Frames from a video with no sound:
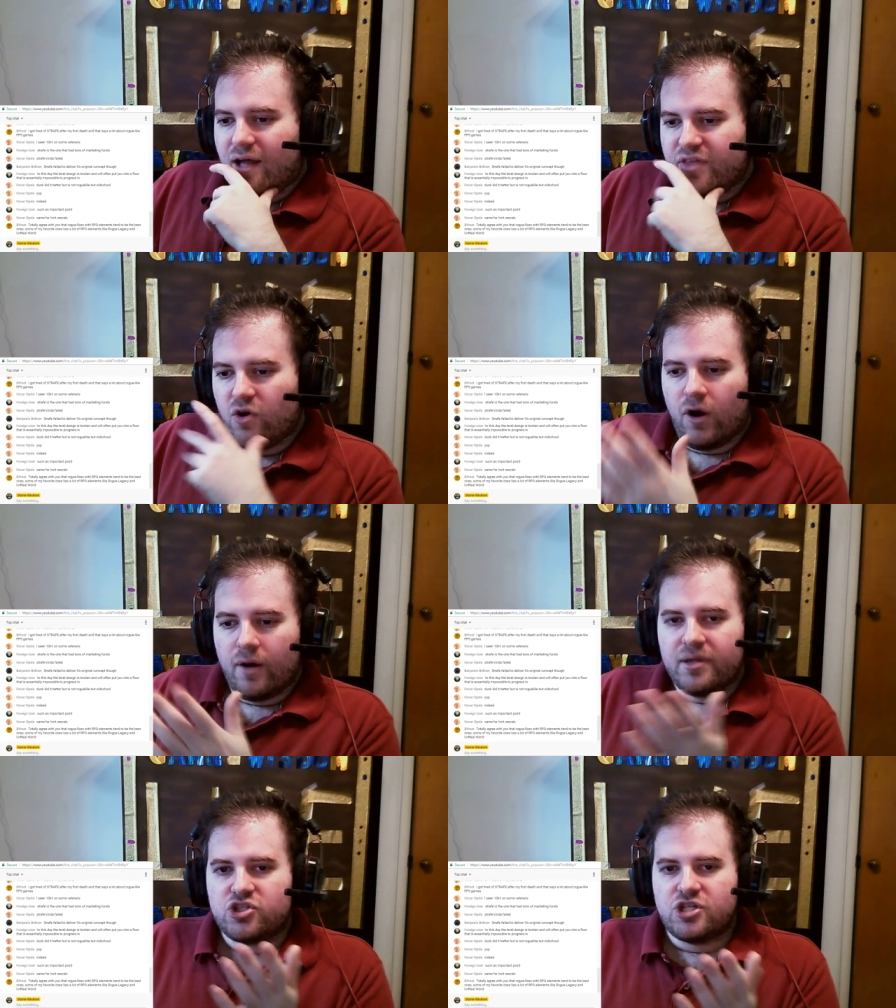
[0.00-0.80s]
The R
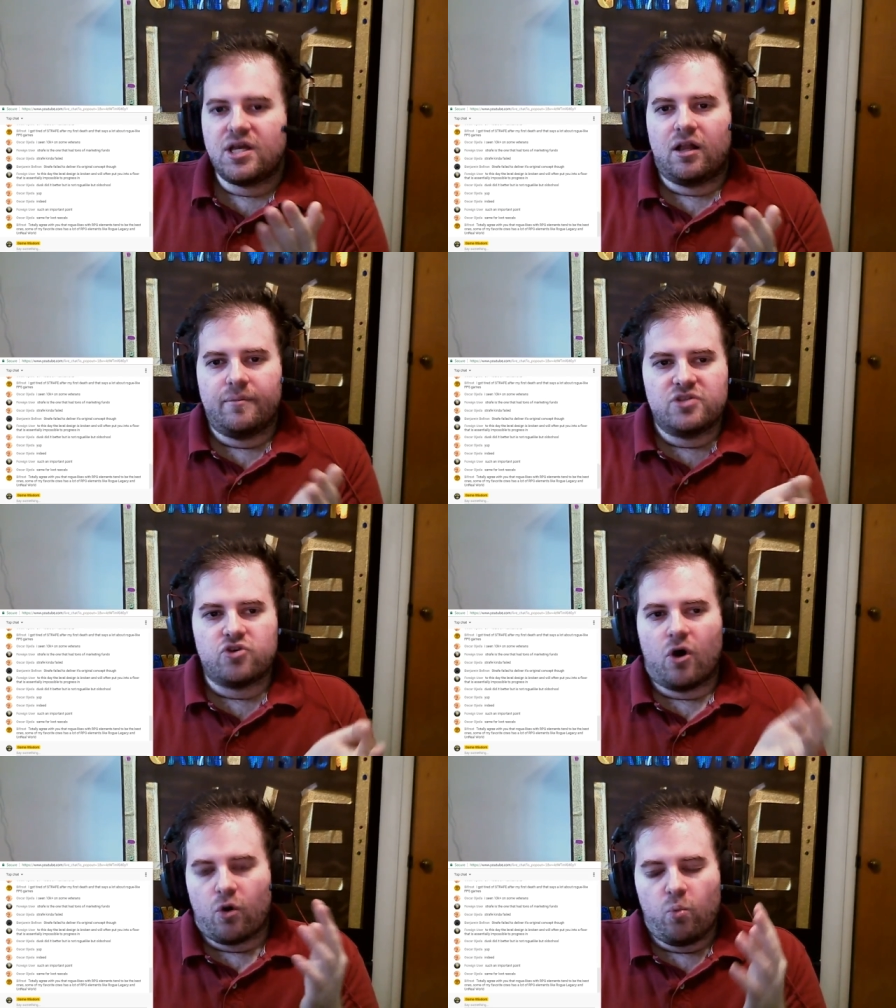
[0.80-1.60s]
P G elements
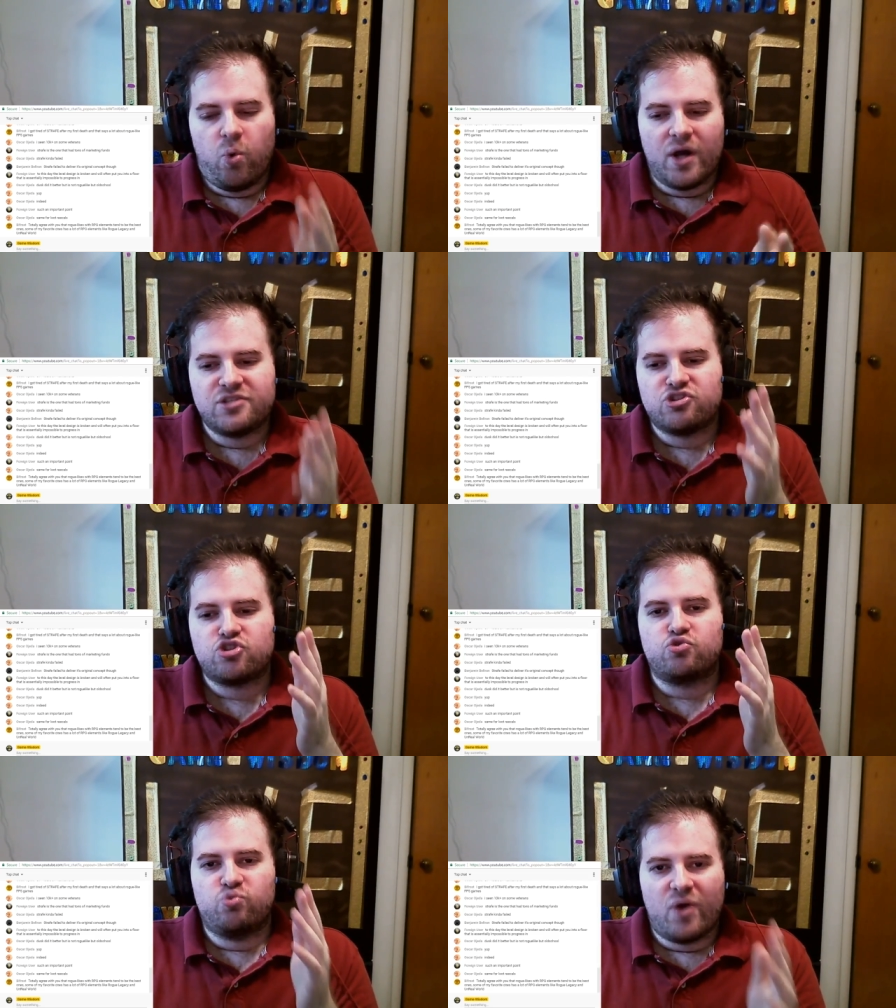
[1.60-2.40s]
are what
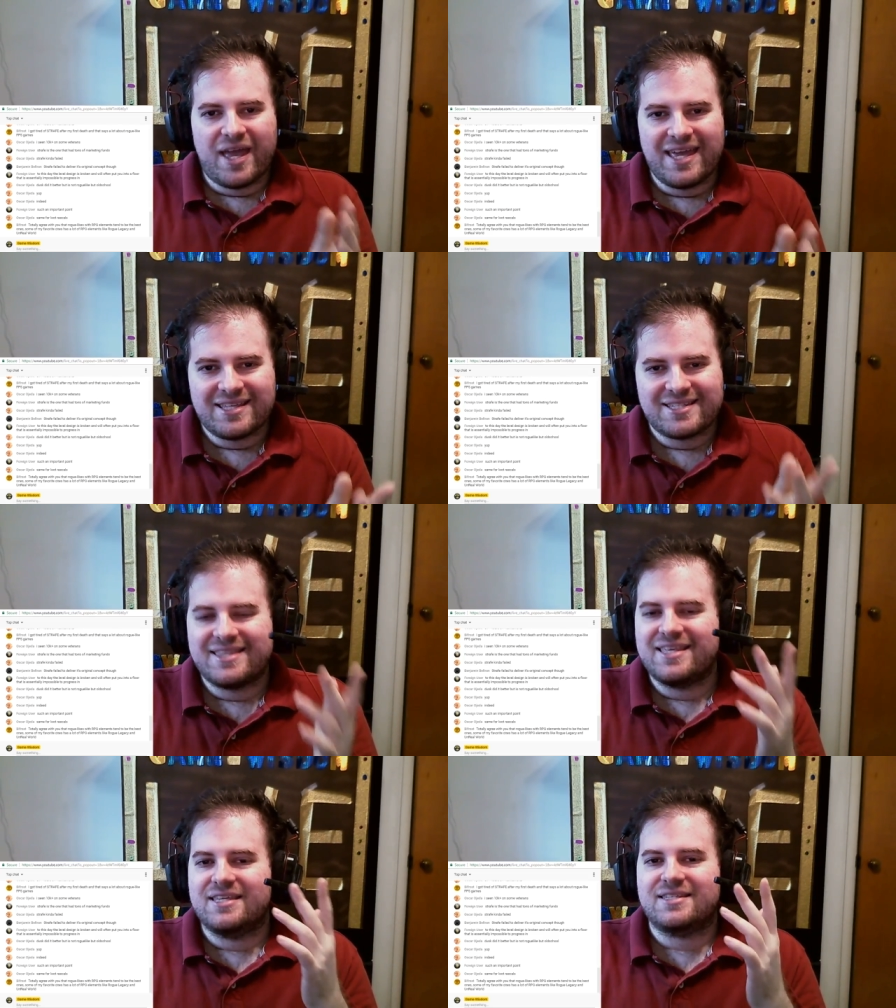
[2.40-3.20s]
swings
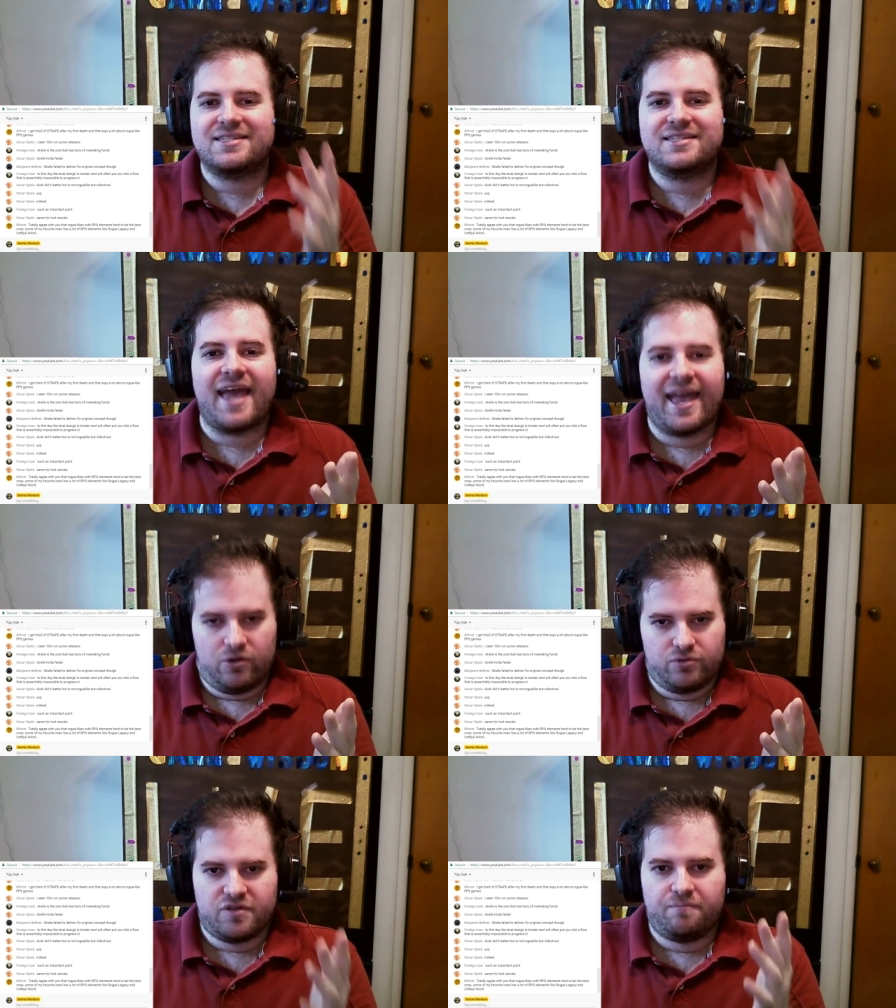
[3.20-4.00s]
the
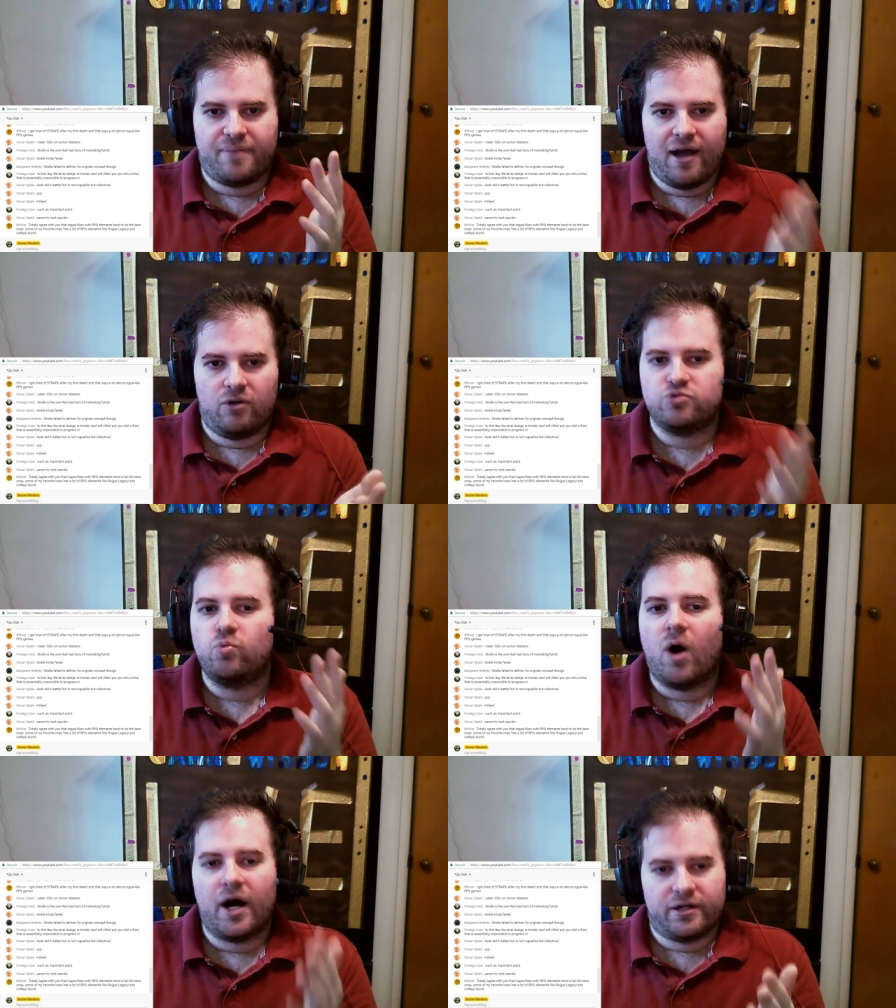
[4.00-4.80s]
scales of balance
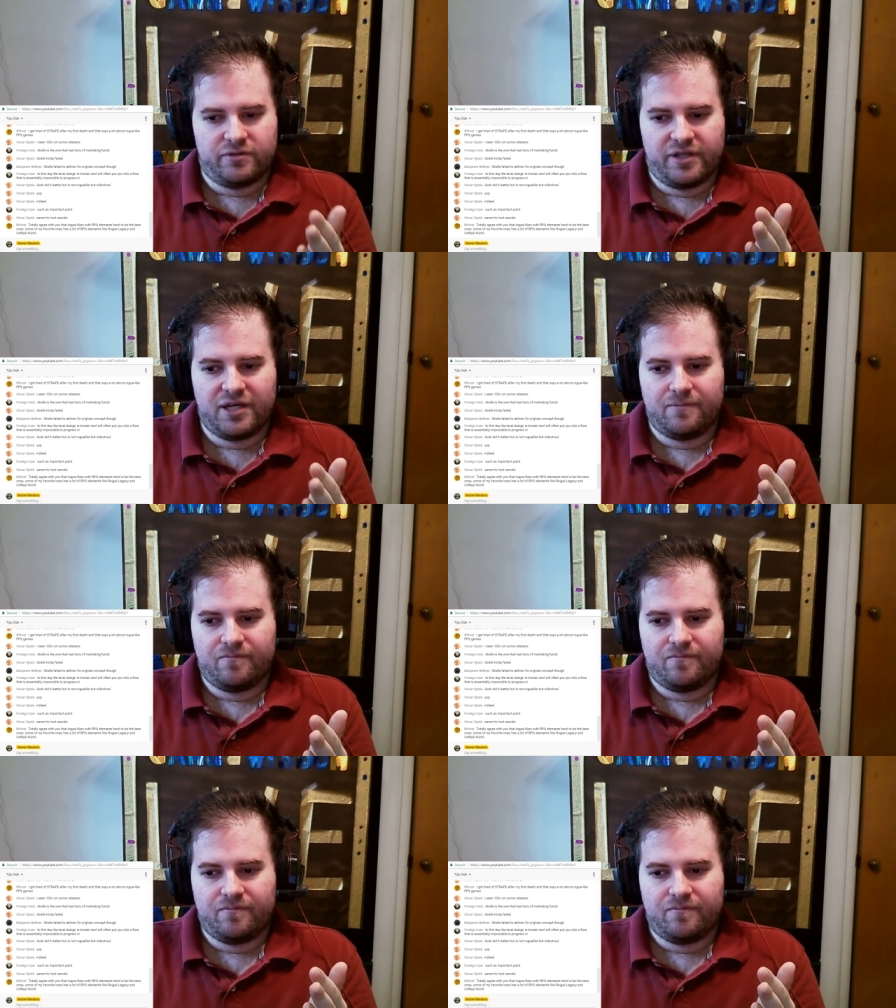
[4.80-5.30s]
wildly.